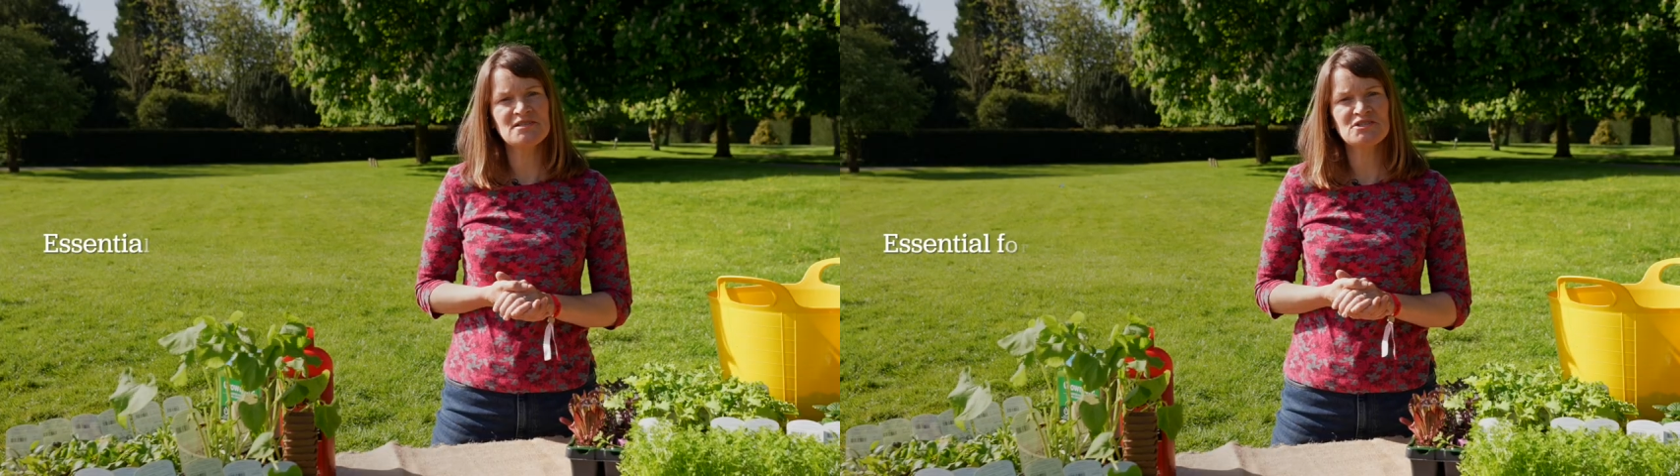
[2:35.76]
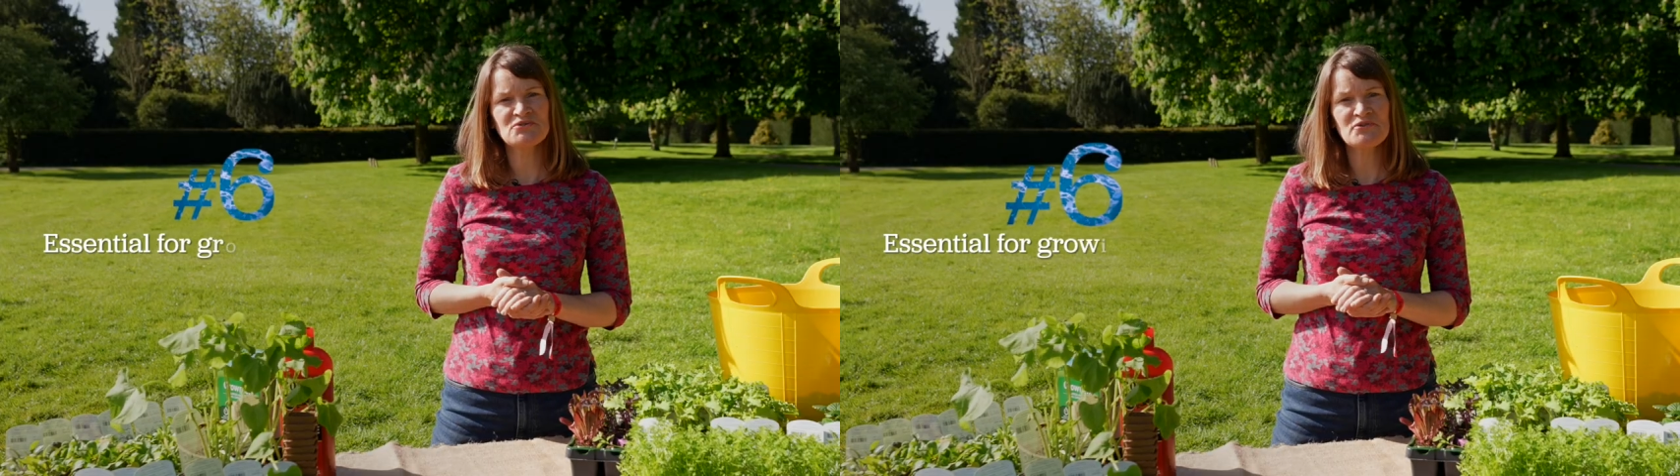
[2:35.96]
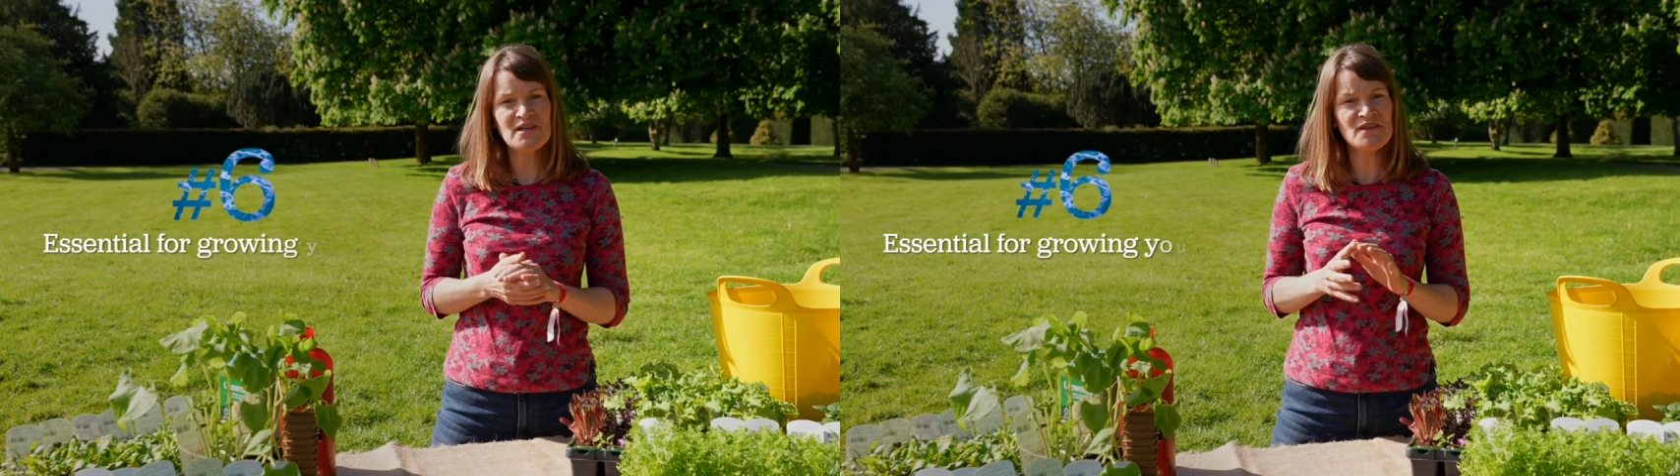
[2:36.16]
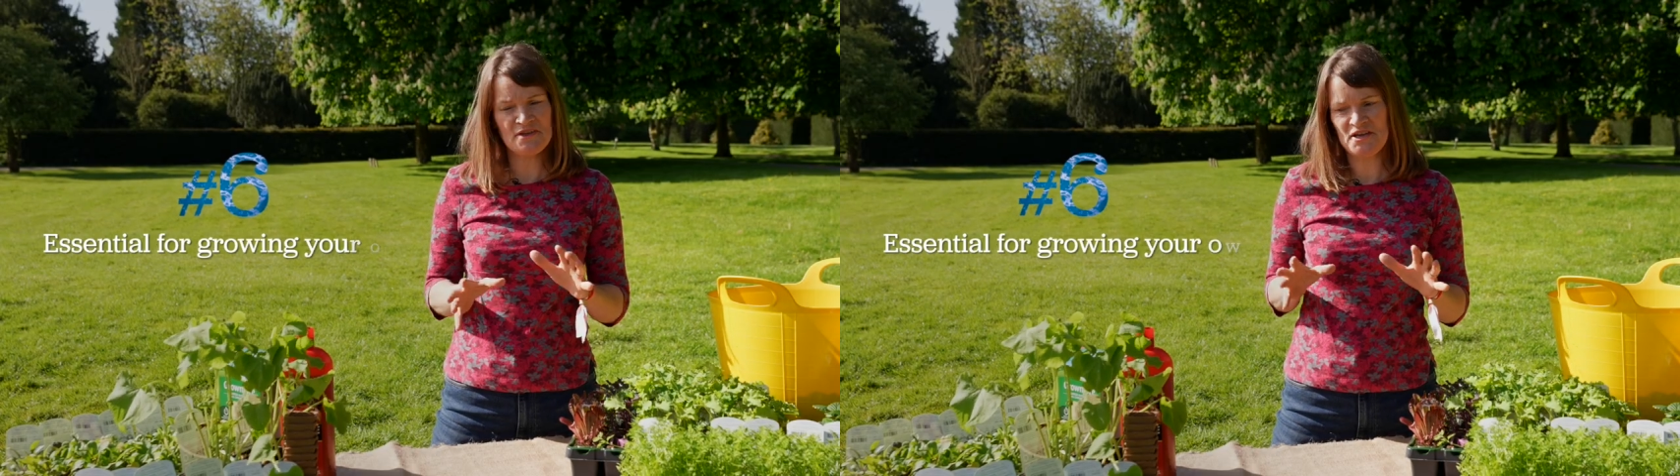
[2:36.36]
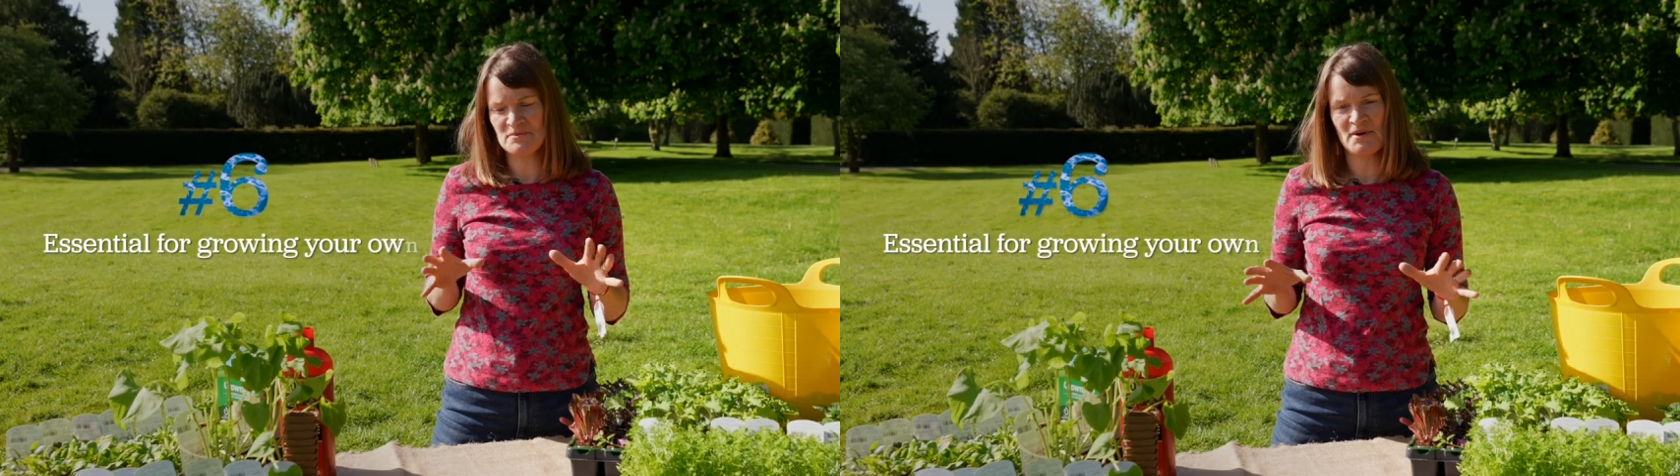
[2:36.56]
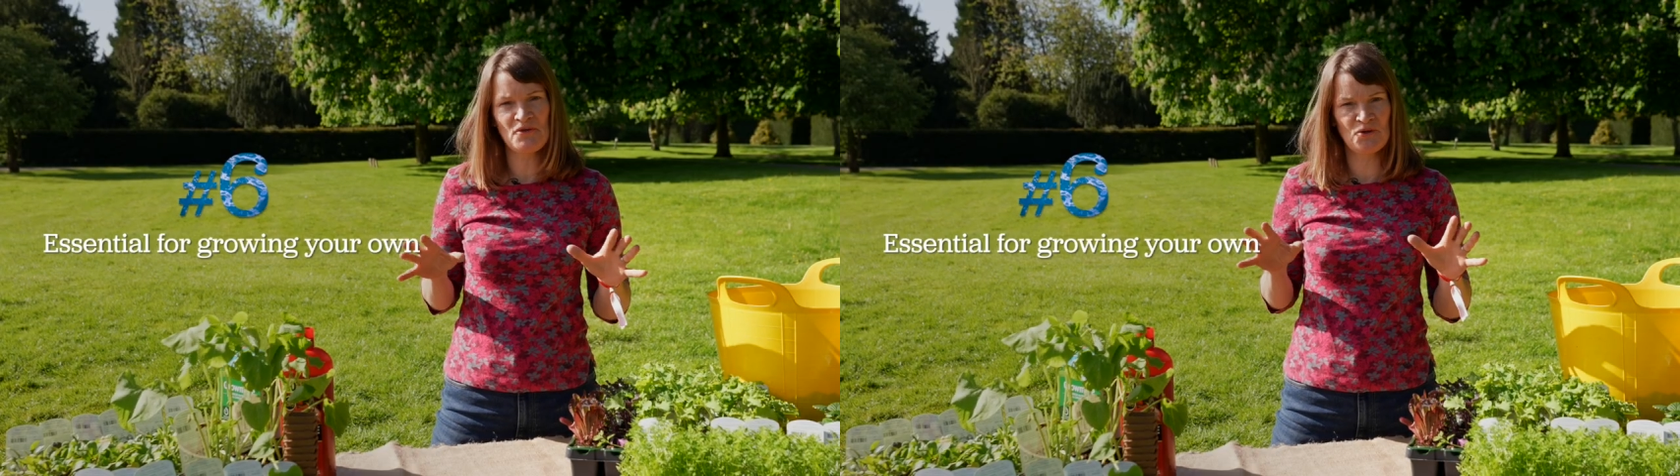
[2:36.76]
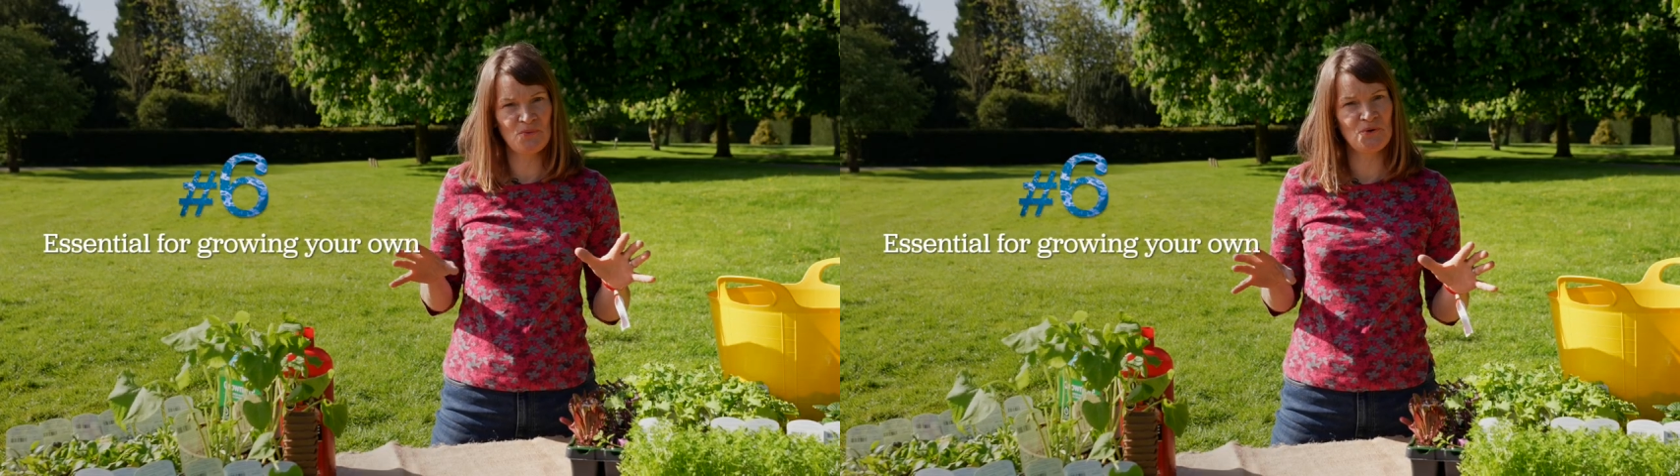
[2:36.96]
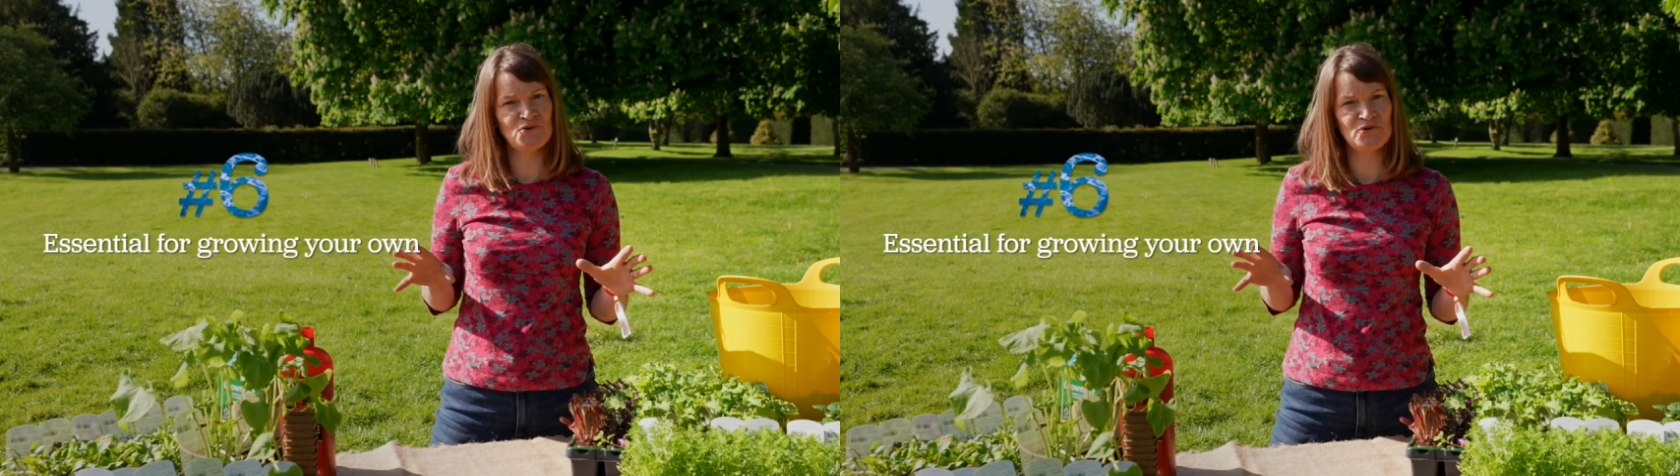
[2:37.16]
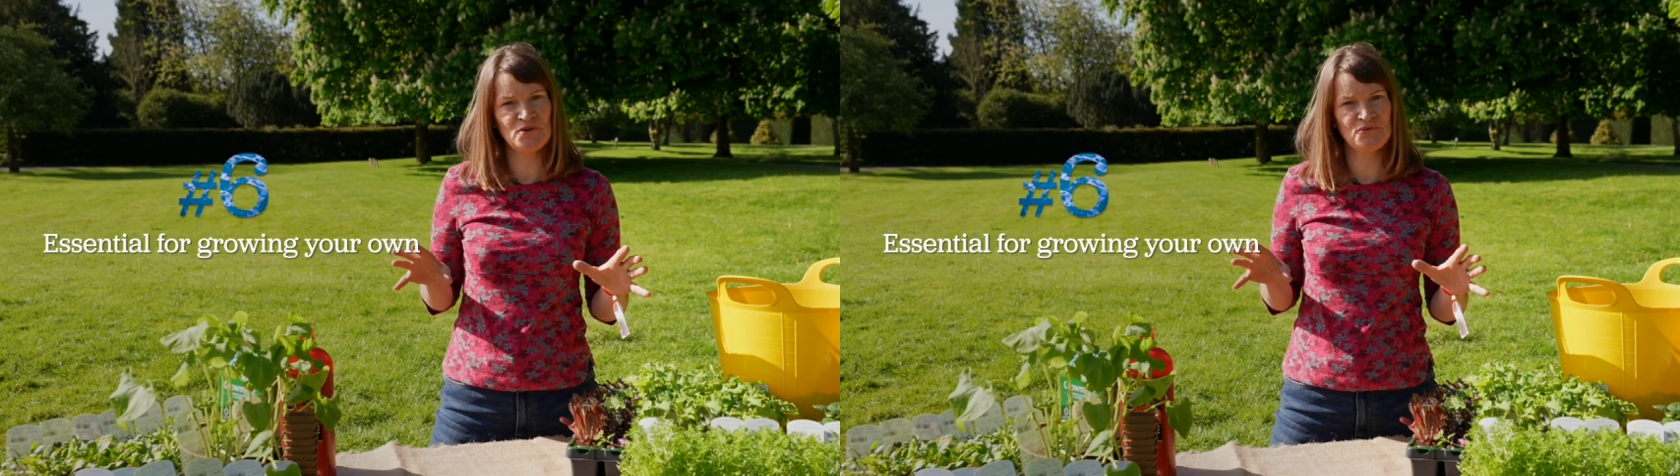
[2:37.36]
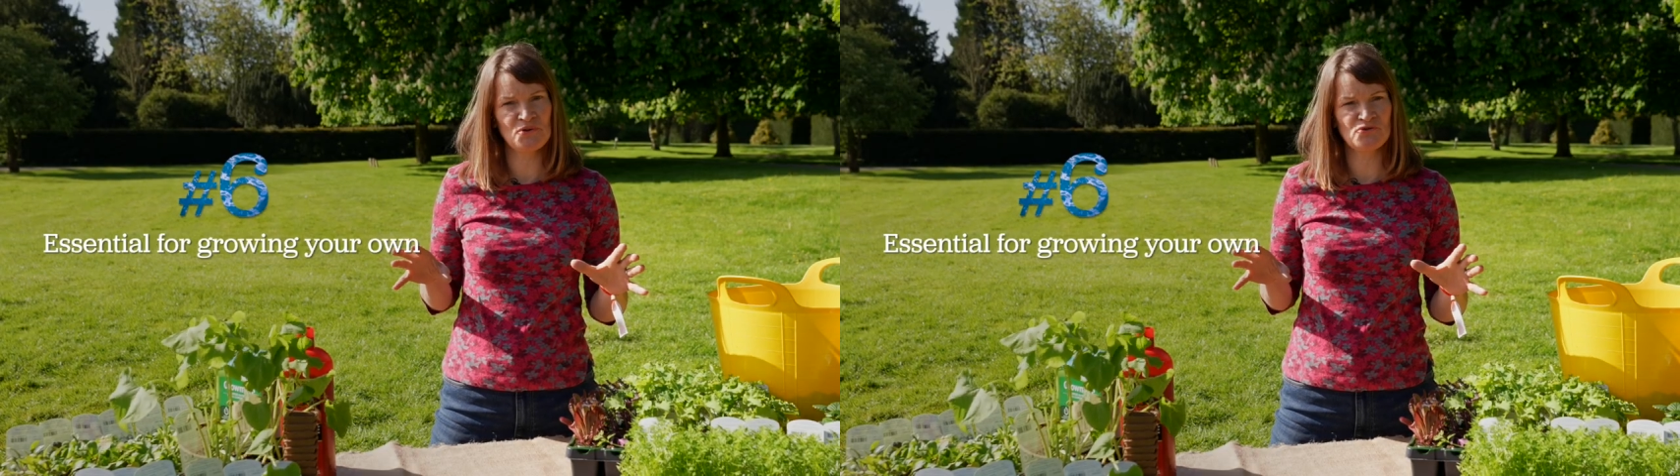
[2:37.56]
is to really think about the watering
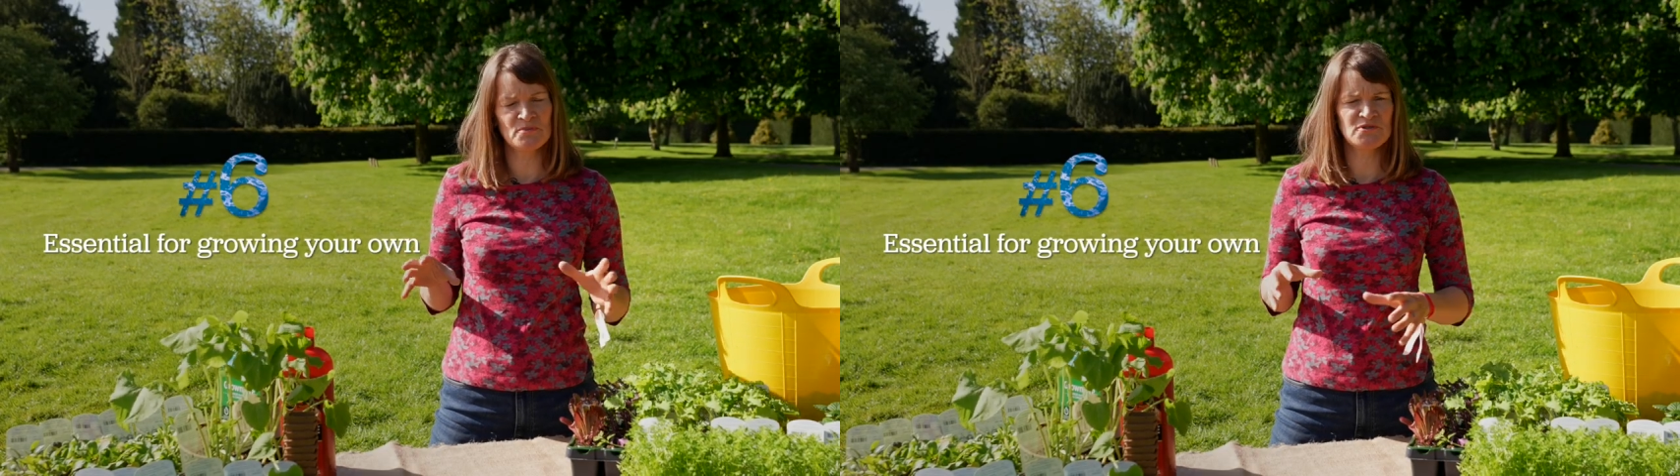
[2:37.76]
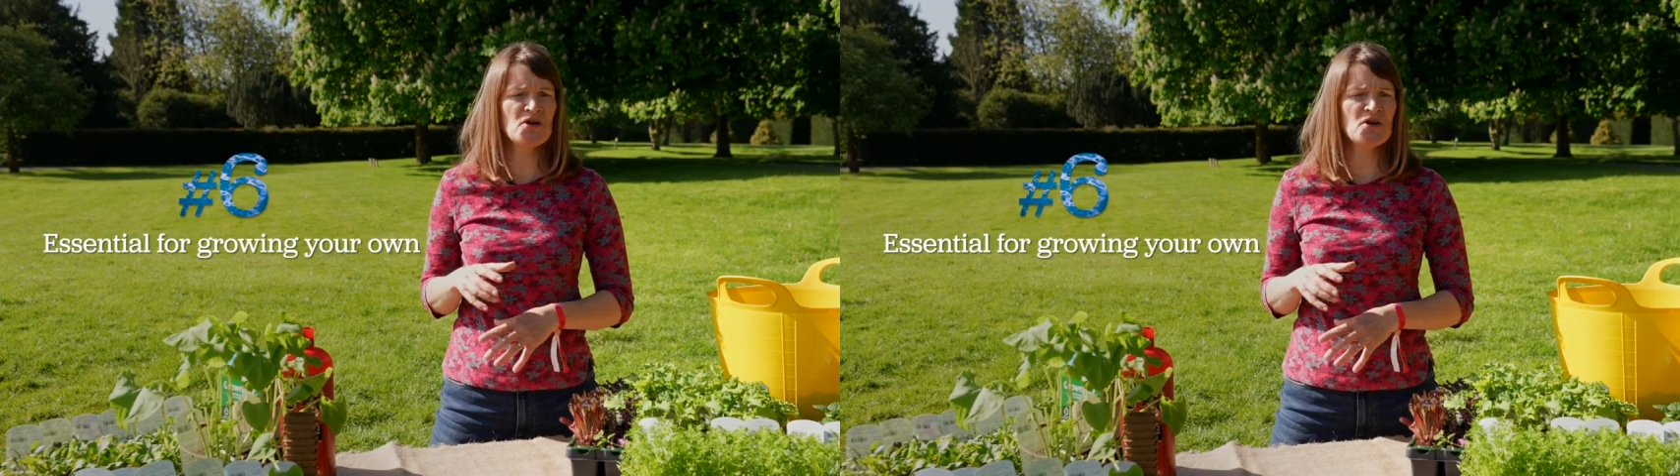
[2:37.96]
of your crops.